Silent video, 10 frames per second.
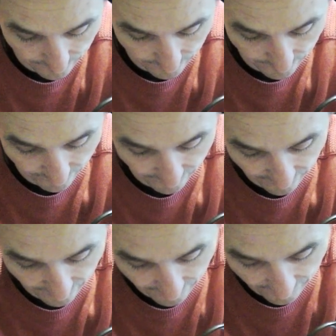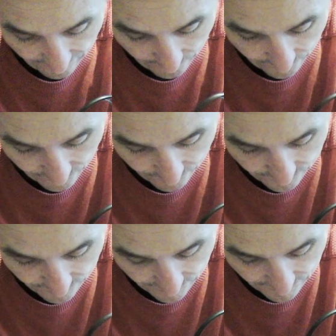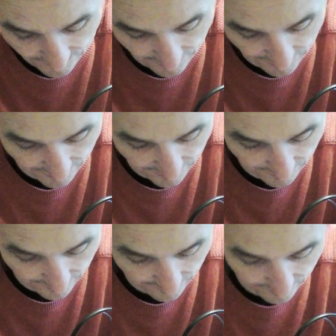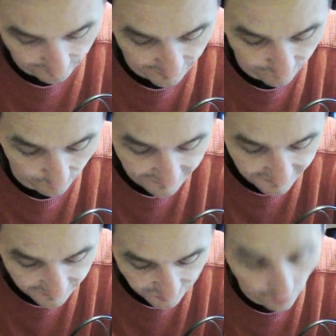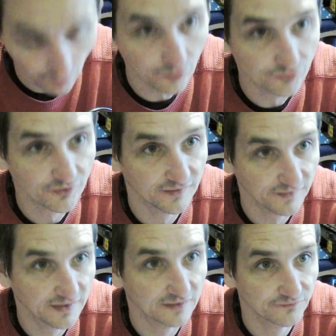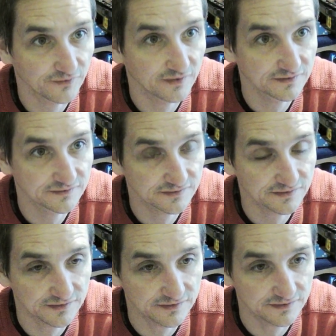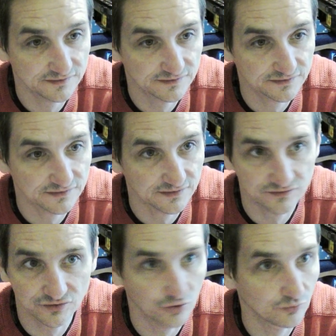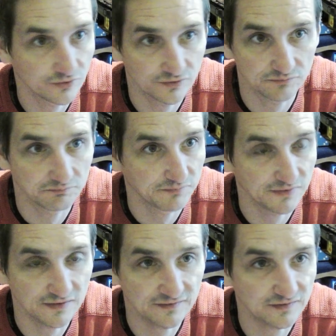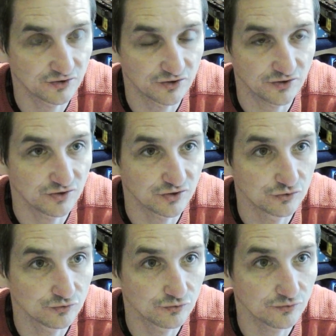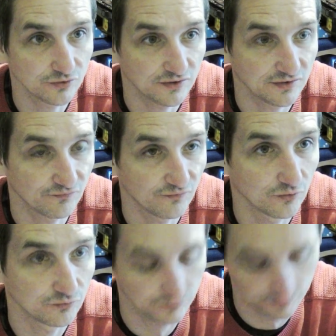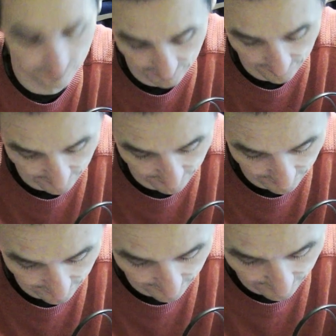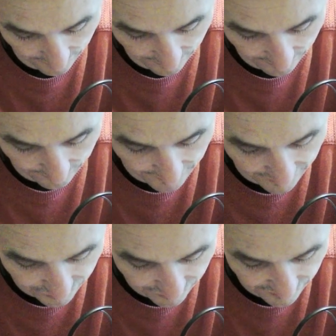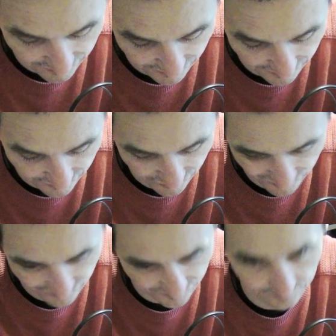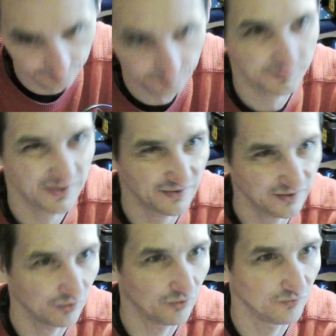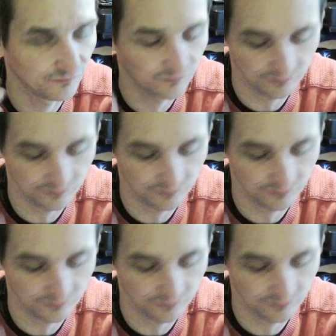Still doesn't want to, but once it's hot enough, yes, it's going easier than the glue in the phone, much easier, just peeling off.